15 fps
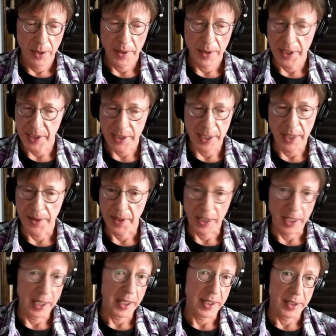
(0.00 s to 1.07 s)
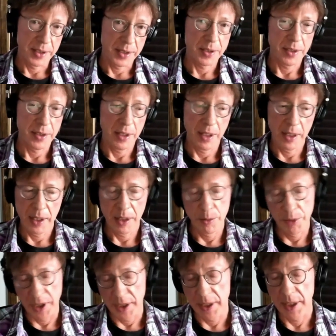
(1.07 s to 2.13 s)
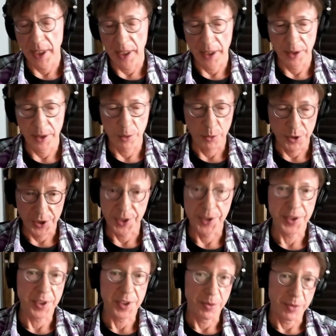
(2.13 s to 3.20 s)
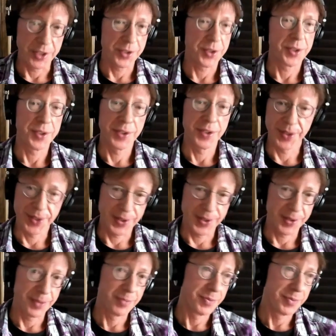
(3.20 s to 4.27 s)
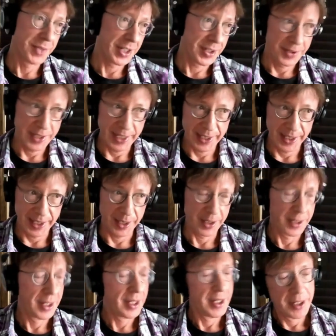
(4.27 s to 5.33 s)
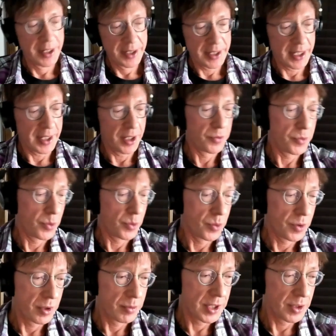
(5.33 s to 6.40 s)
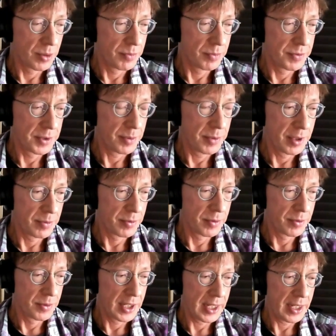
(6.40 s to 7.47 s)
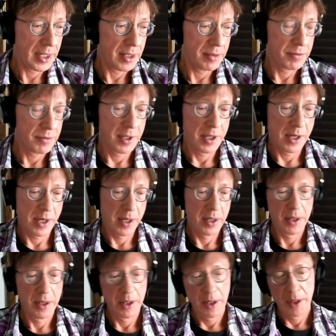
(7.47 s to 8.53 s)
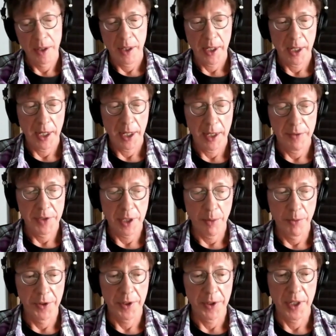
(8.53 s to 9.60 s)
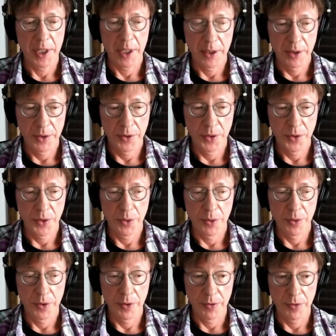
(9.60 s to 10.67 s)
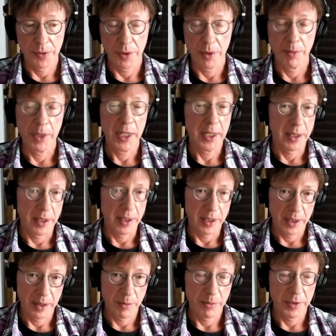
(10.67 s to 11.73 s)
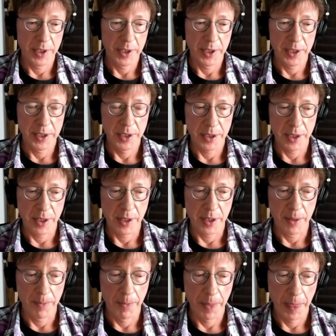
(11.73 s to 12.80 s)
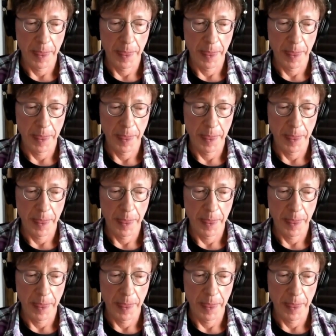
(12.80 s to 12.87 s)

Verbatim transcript: that is not the case, uh, albeit again, emergency measures are you know taking taking form, and hopefully people will have uh, have something to to fall back on. But it's uh,